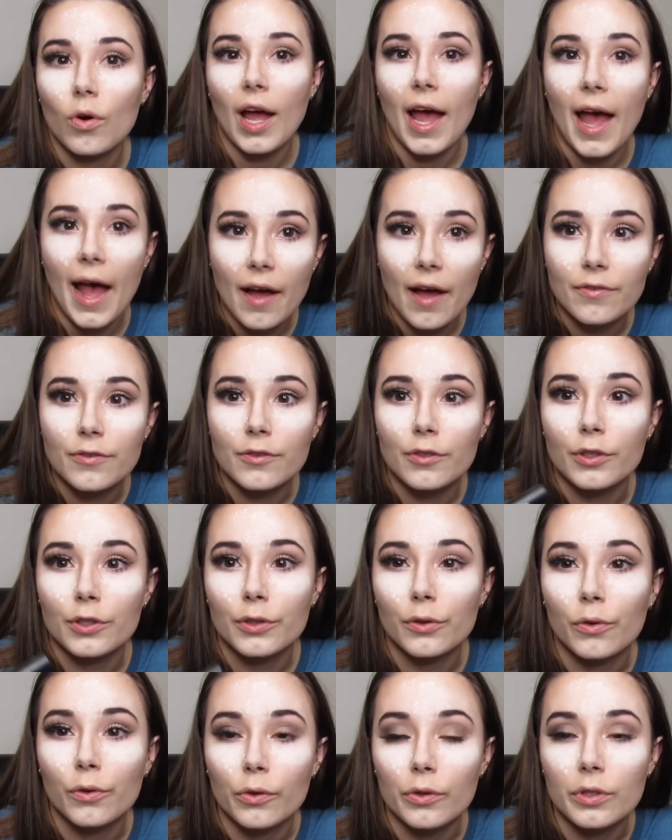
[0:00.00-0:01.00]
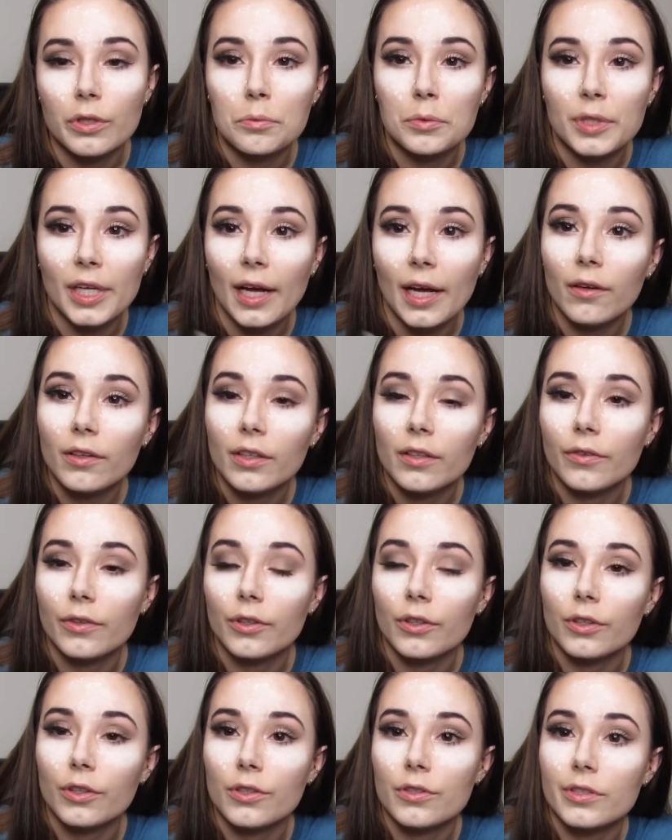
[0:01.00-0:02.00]
after you glue them down. If
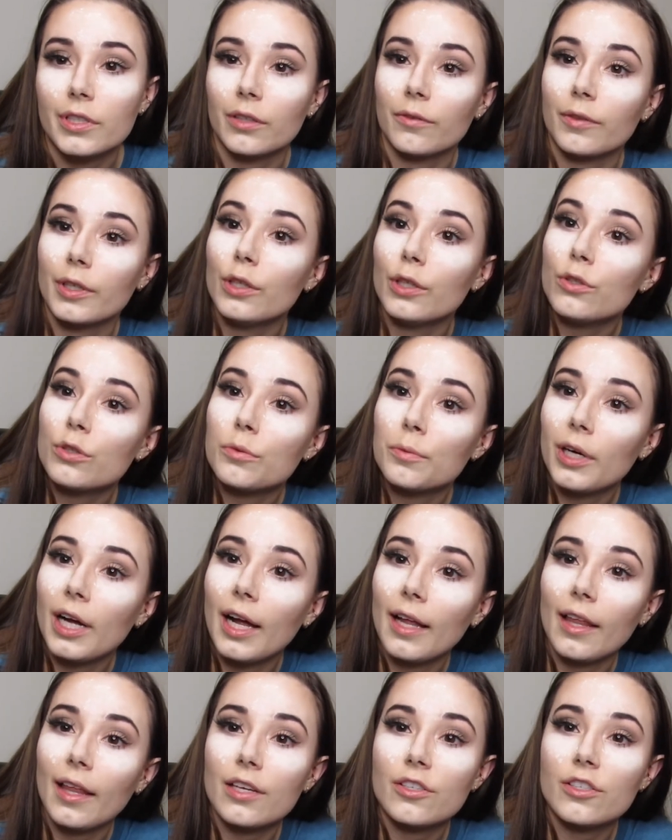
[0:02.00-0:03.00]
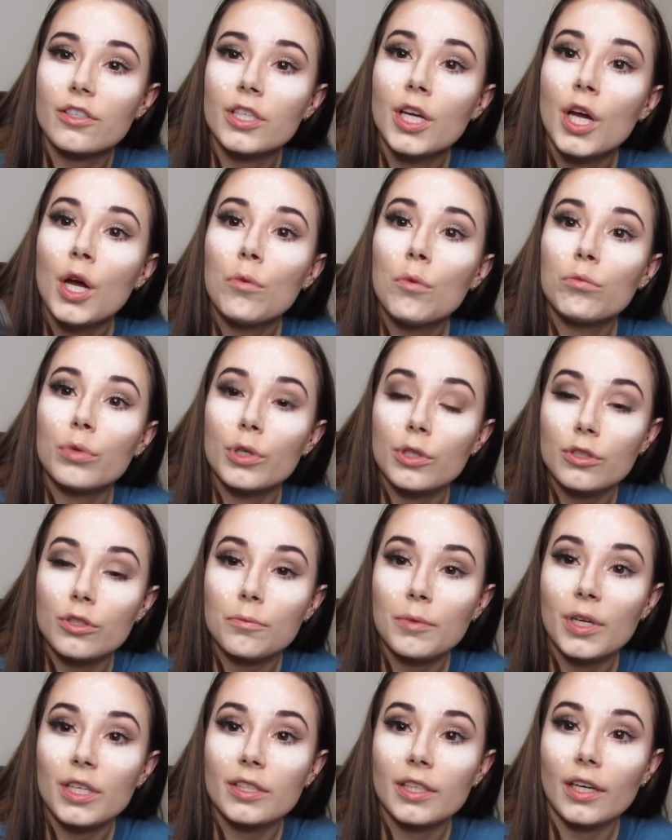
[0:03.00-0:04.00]
you're using reusable eyelashes, put your
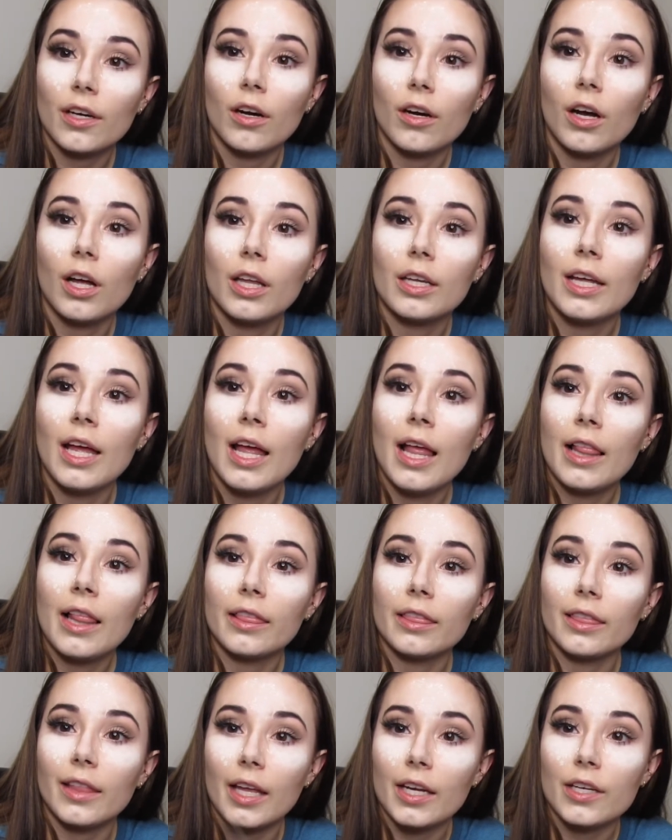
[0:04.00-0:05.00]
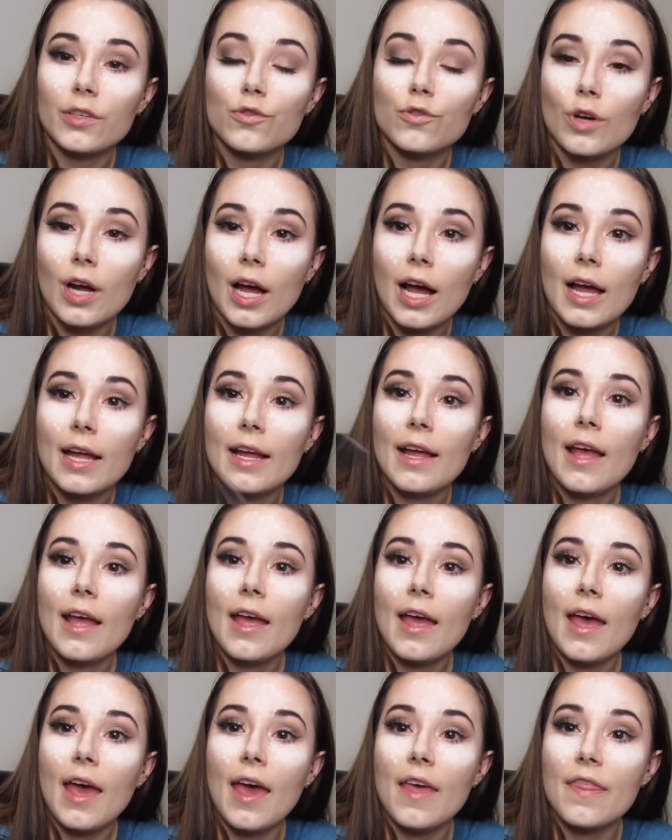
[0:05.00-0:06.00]
mascara on, let it dry,
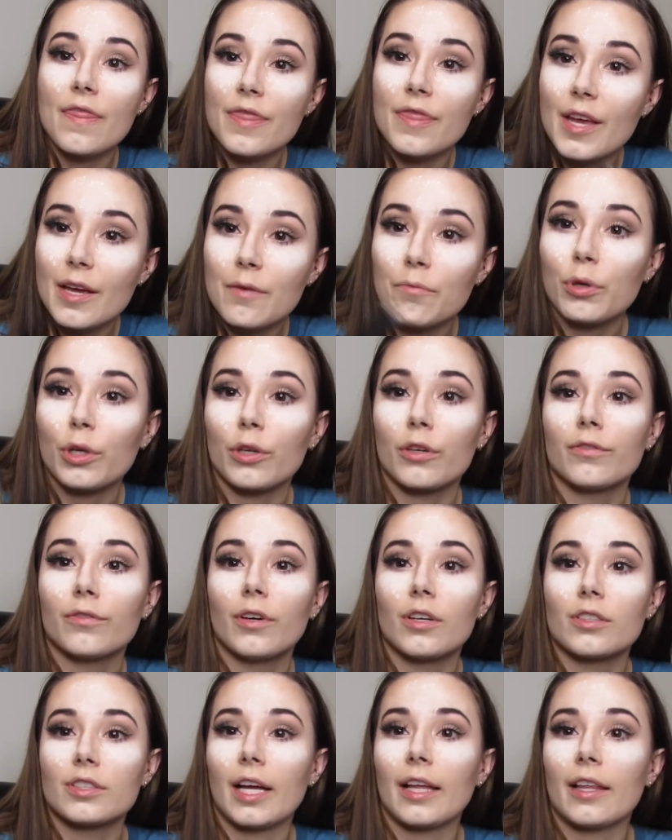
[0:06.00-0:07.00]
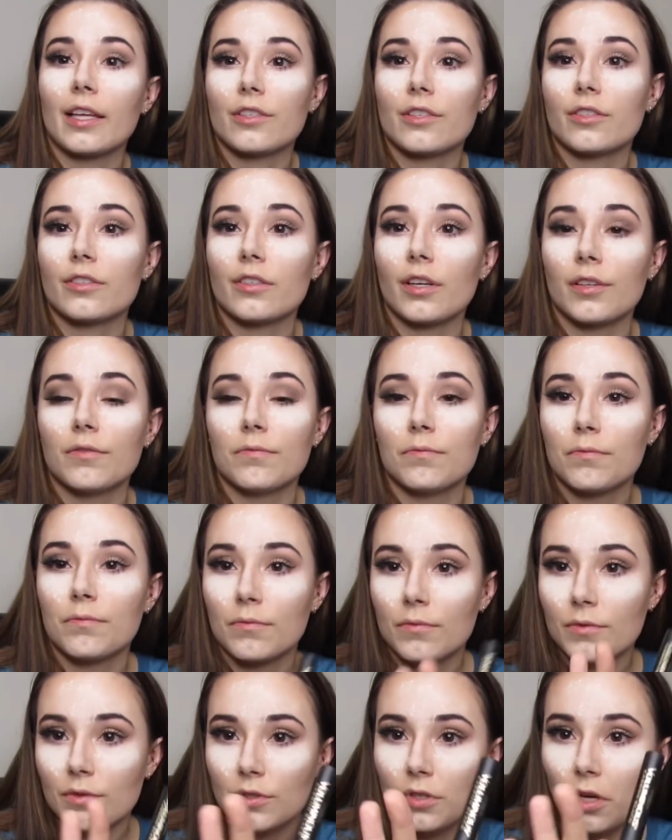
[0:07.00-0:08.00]
and then put your false eyelashes on.
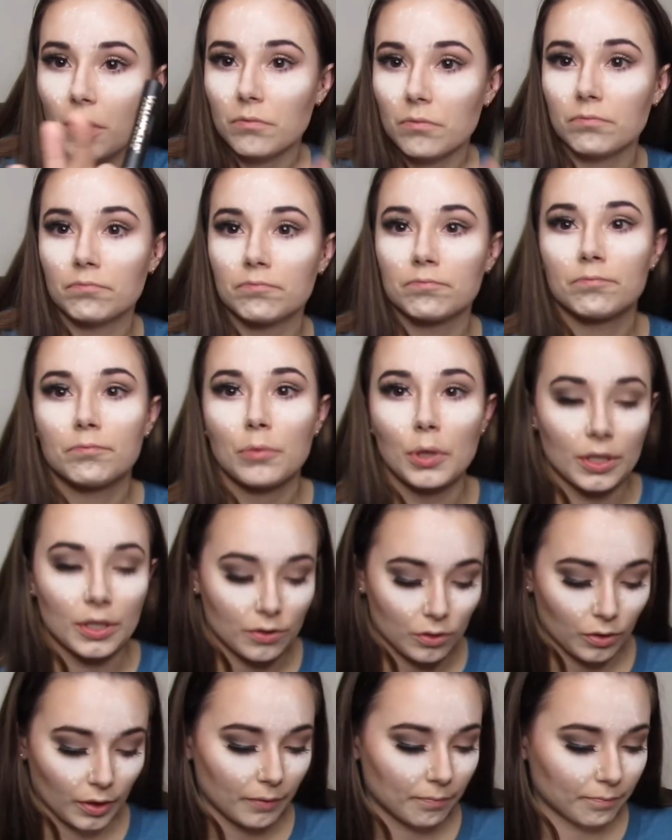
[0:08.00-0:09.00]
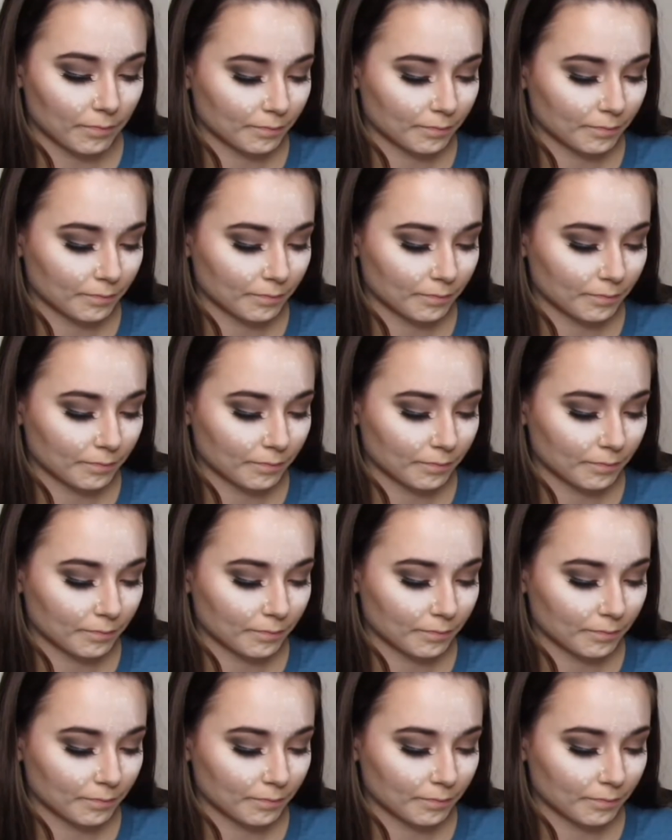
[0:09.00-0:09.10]
So, point of story.